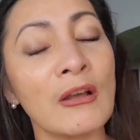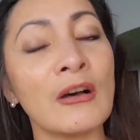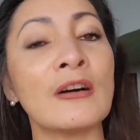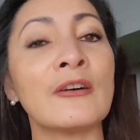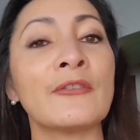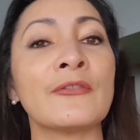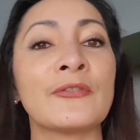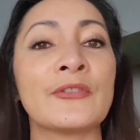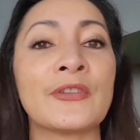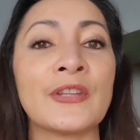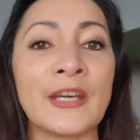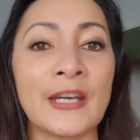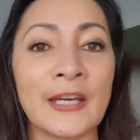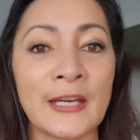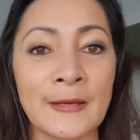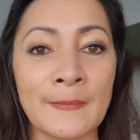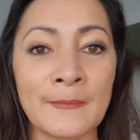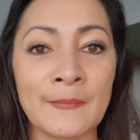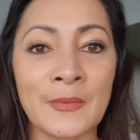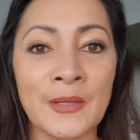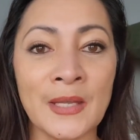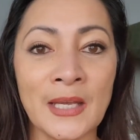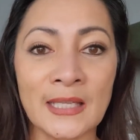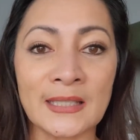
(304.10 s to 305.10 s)
off the
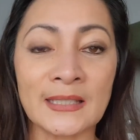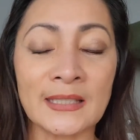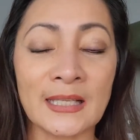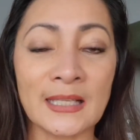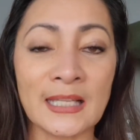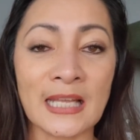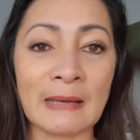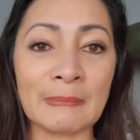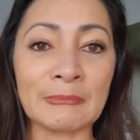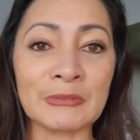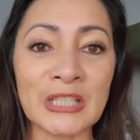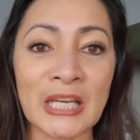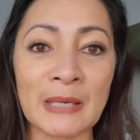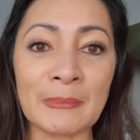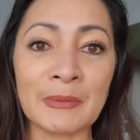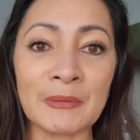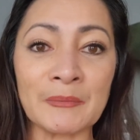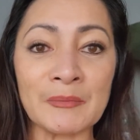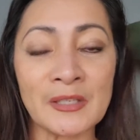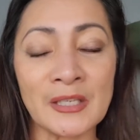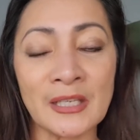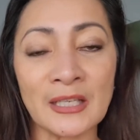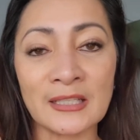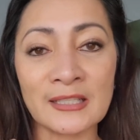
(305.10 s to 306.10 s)
laptop
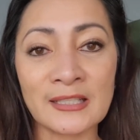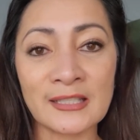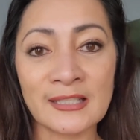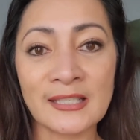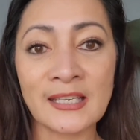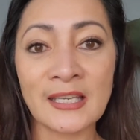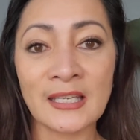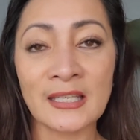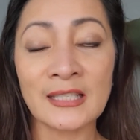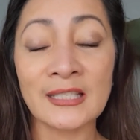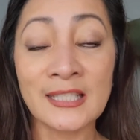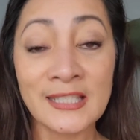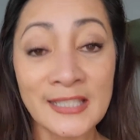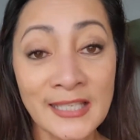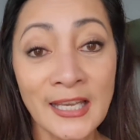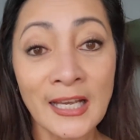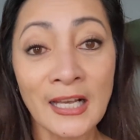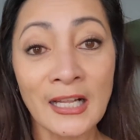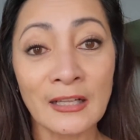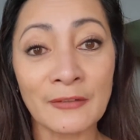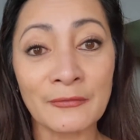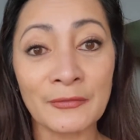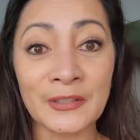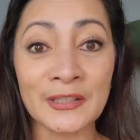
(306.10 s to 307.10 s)

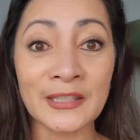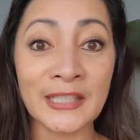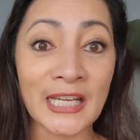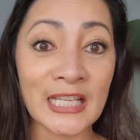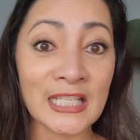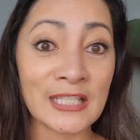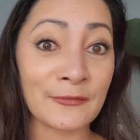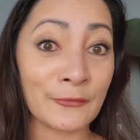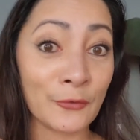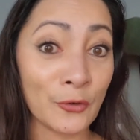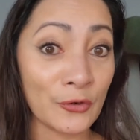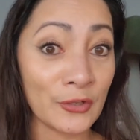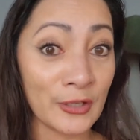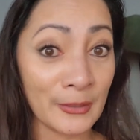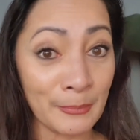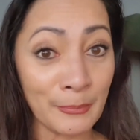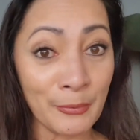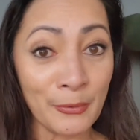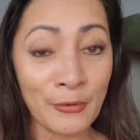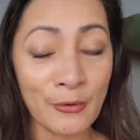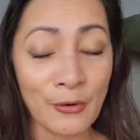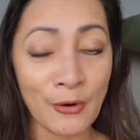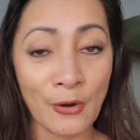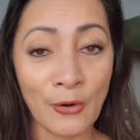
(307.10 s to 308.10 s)
itself, and that's for the
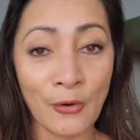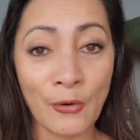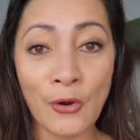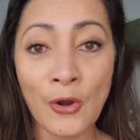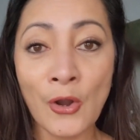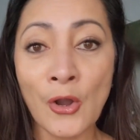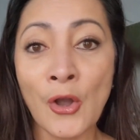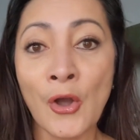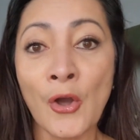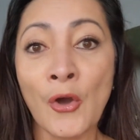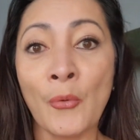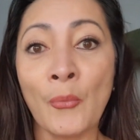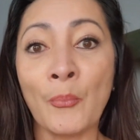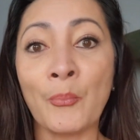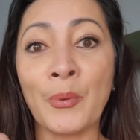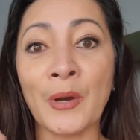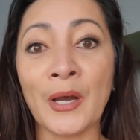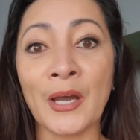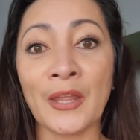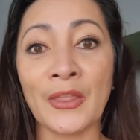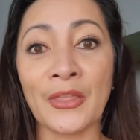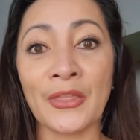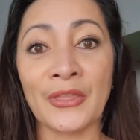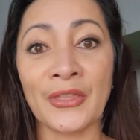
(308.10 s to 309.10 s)
Pro,
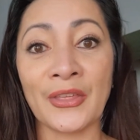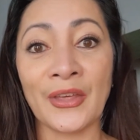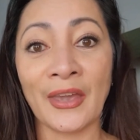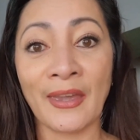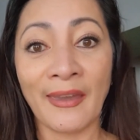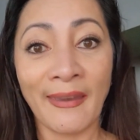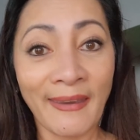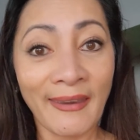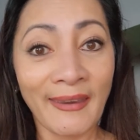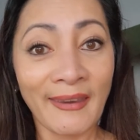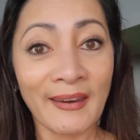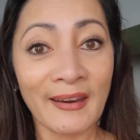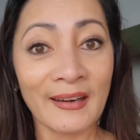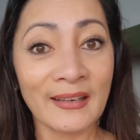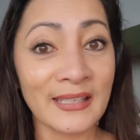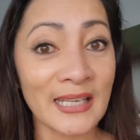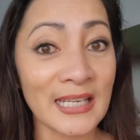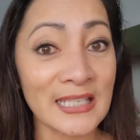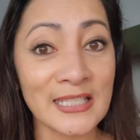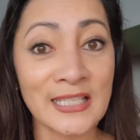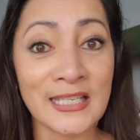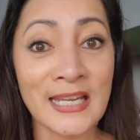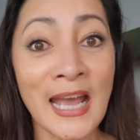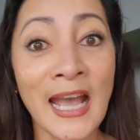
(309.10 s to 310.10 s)
but the Air
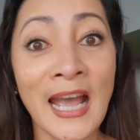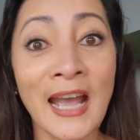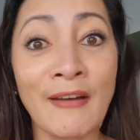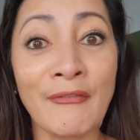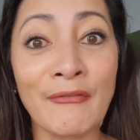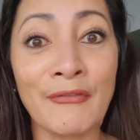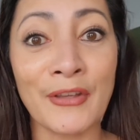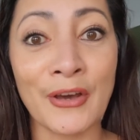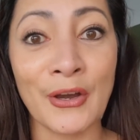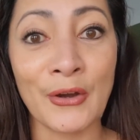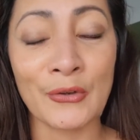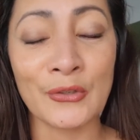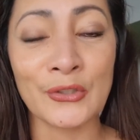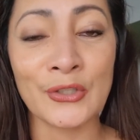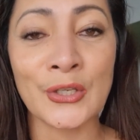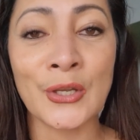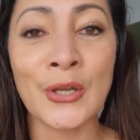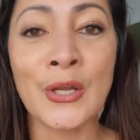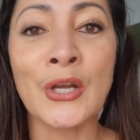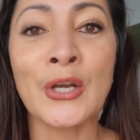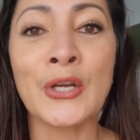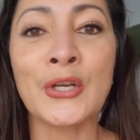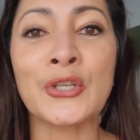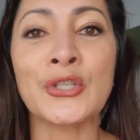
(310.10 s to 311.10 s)
doesn't have those.
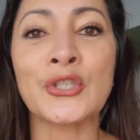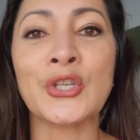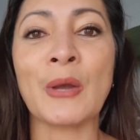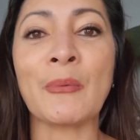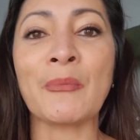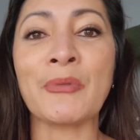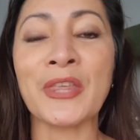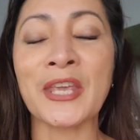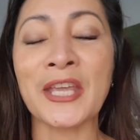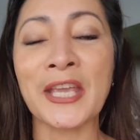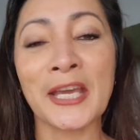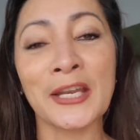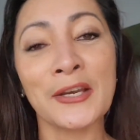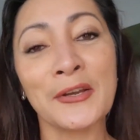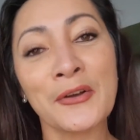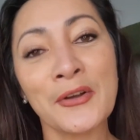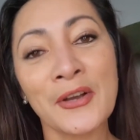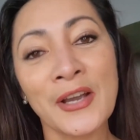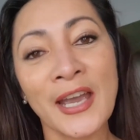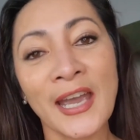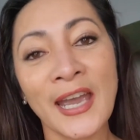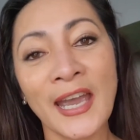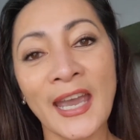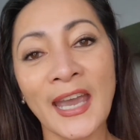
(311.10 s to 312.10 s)
So I'm thinking,
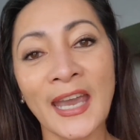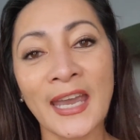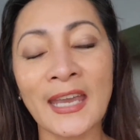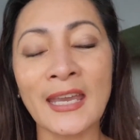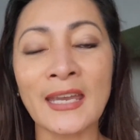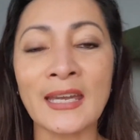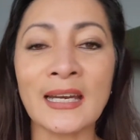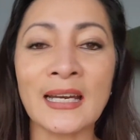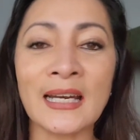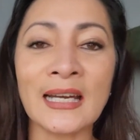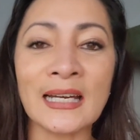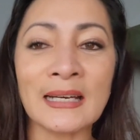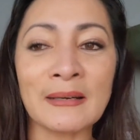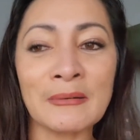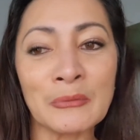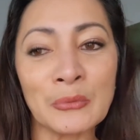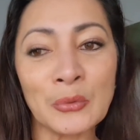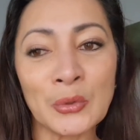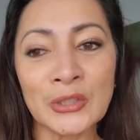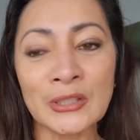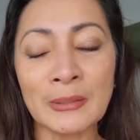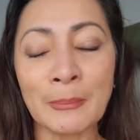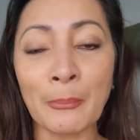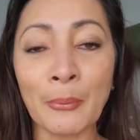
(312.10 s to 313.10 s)
okay,
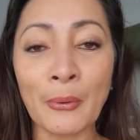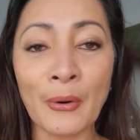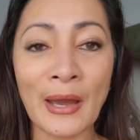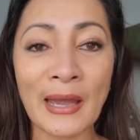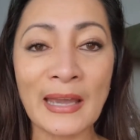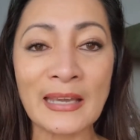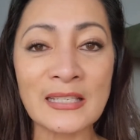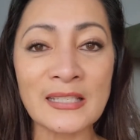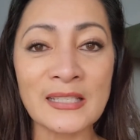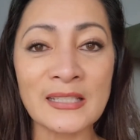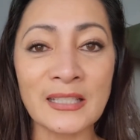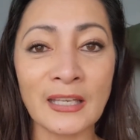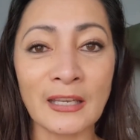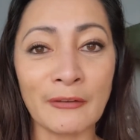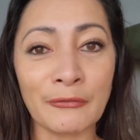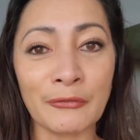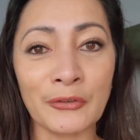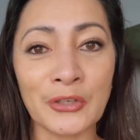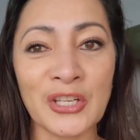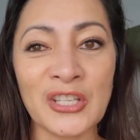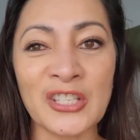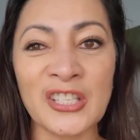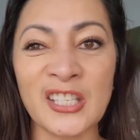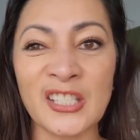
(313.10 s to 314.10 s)
with the price
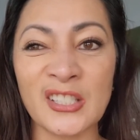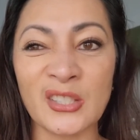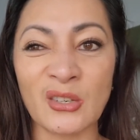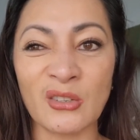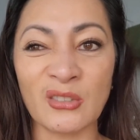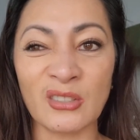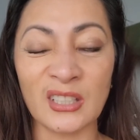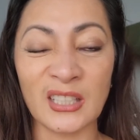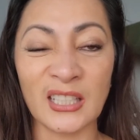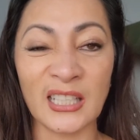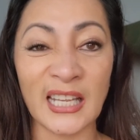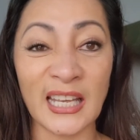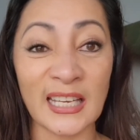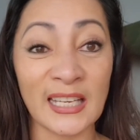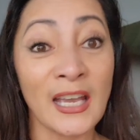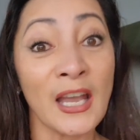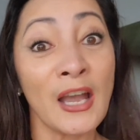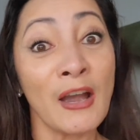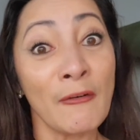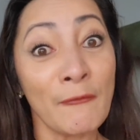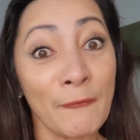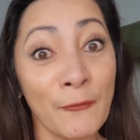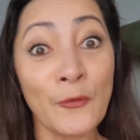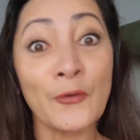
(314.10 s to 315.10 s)
difference, it's only like
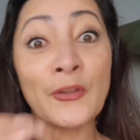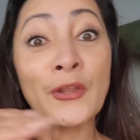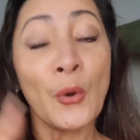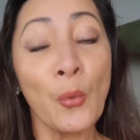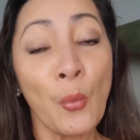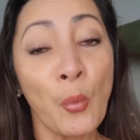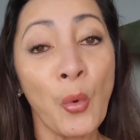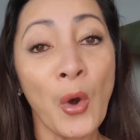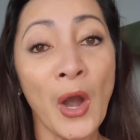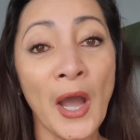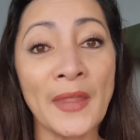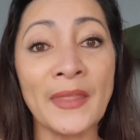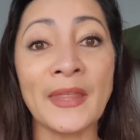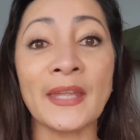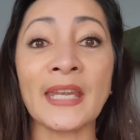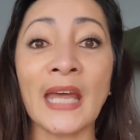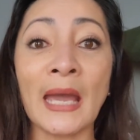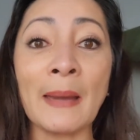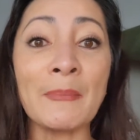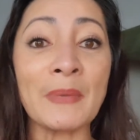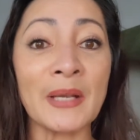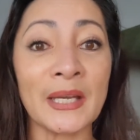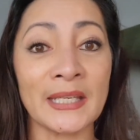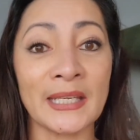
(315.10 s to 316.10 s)
for the one that
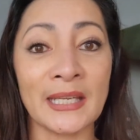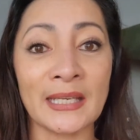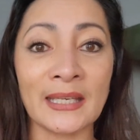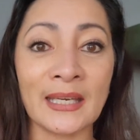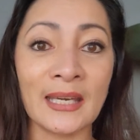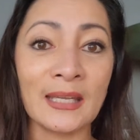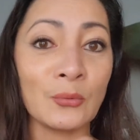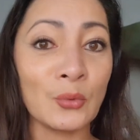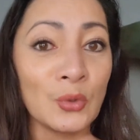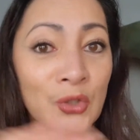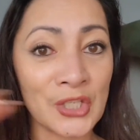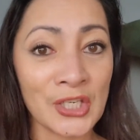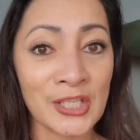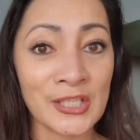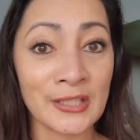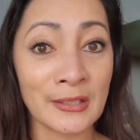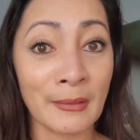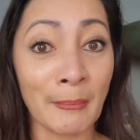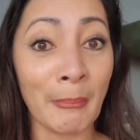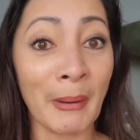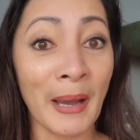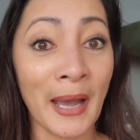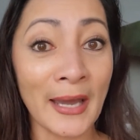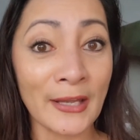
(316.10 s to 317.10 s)
I'm gonna get, which is
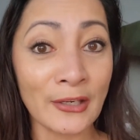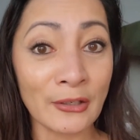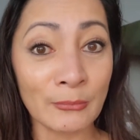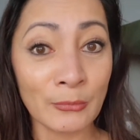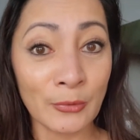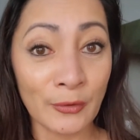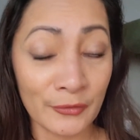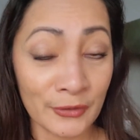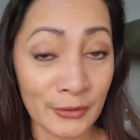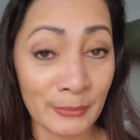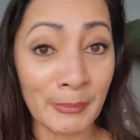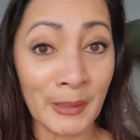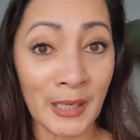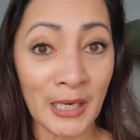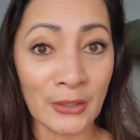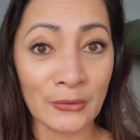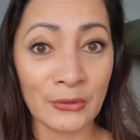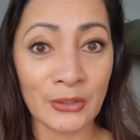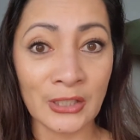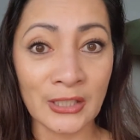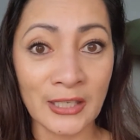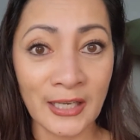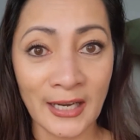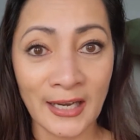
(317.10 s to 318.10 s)
the bottom of the
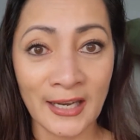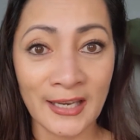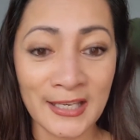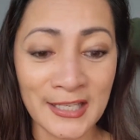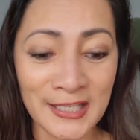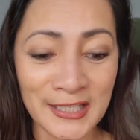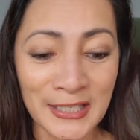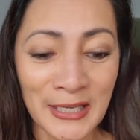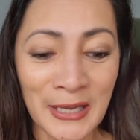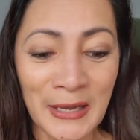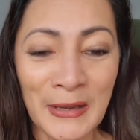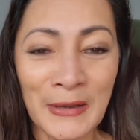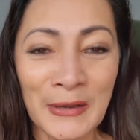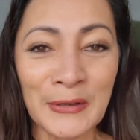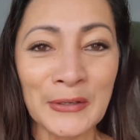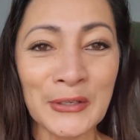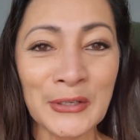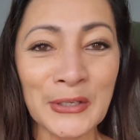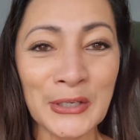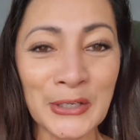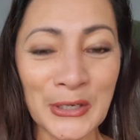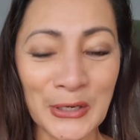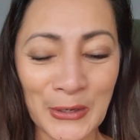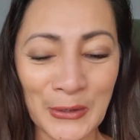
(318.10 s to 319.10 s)
barrel, guys,
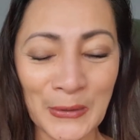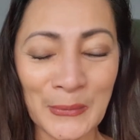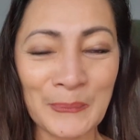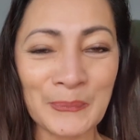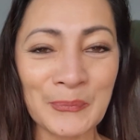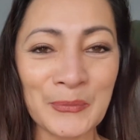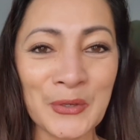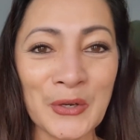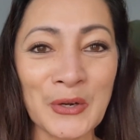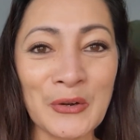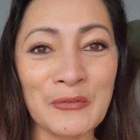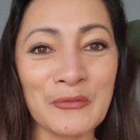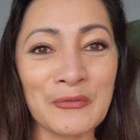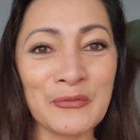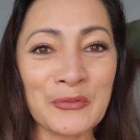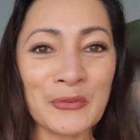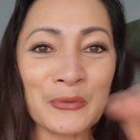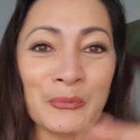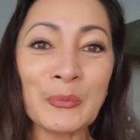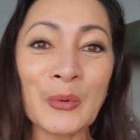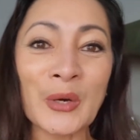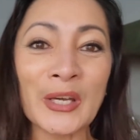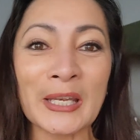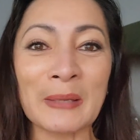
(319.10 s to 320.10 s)
you know, of
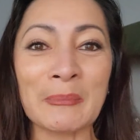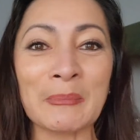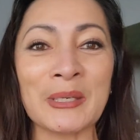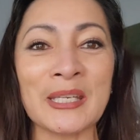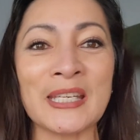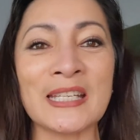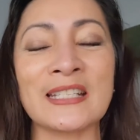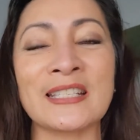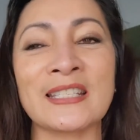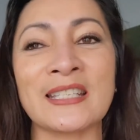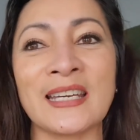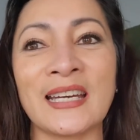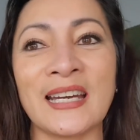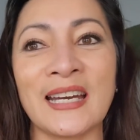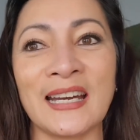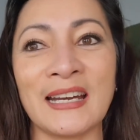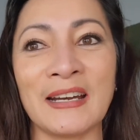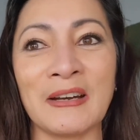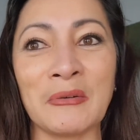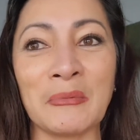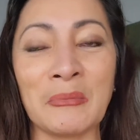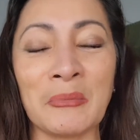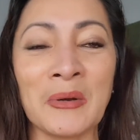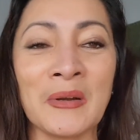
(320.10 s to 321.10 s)
what I meant,
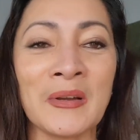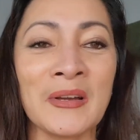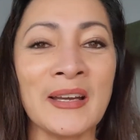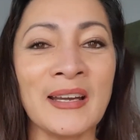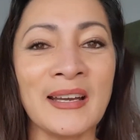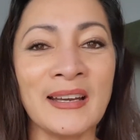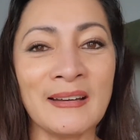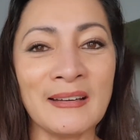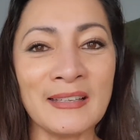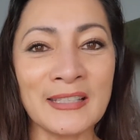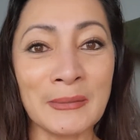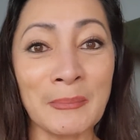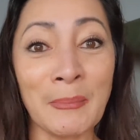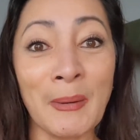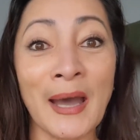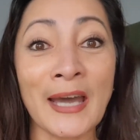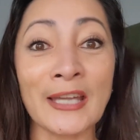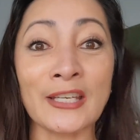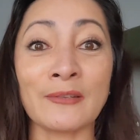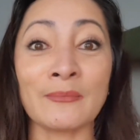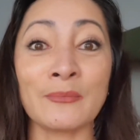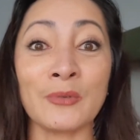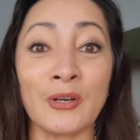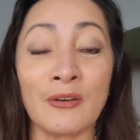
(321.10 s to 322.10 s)
the
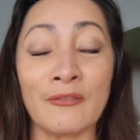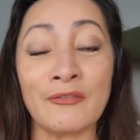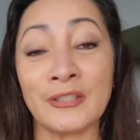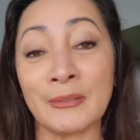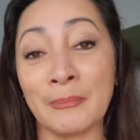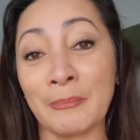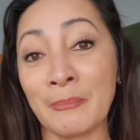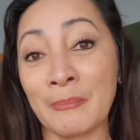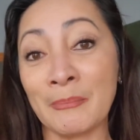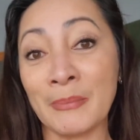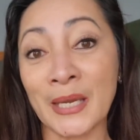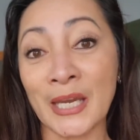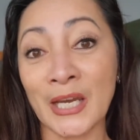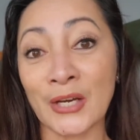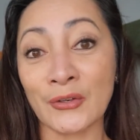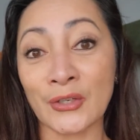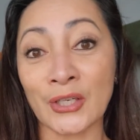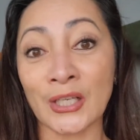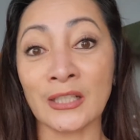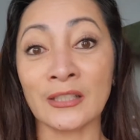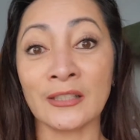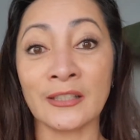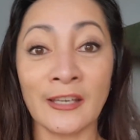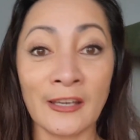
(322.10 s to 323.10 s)
bottom of the
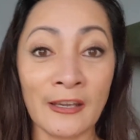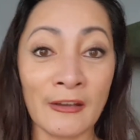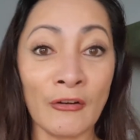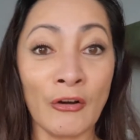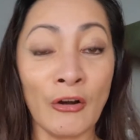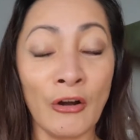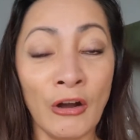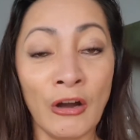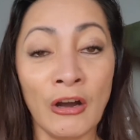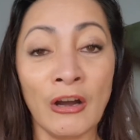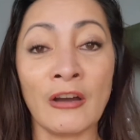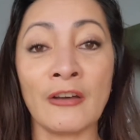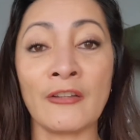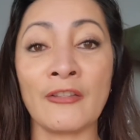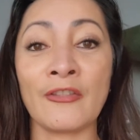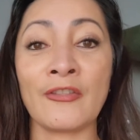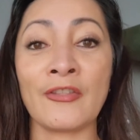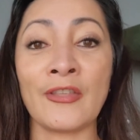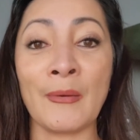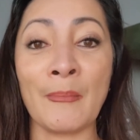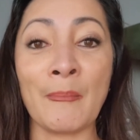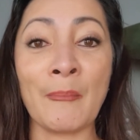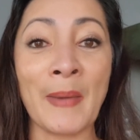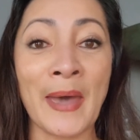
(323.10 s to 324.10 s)
barrel
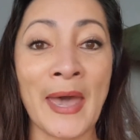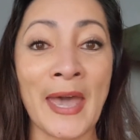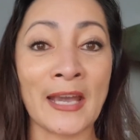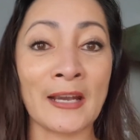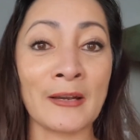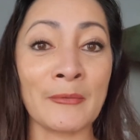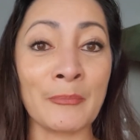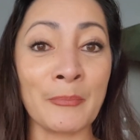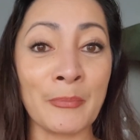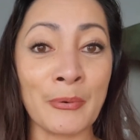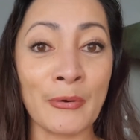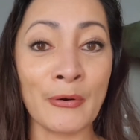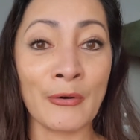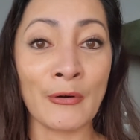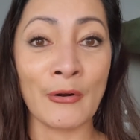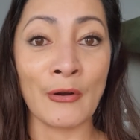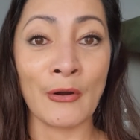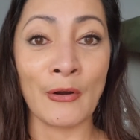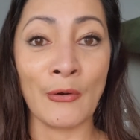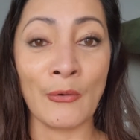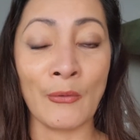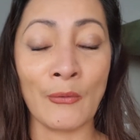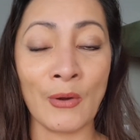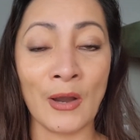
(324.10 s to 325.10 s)
on the Mac
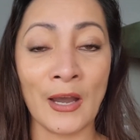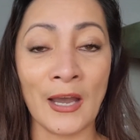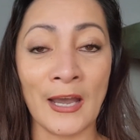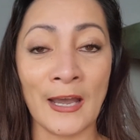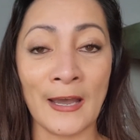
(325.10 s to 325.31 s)
Pro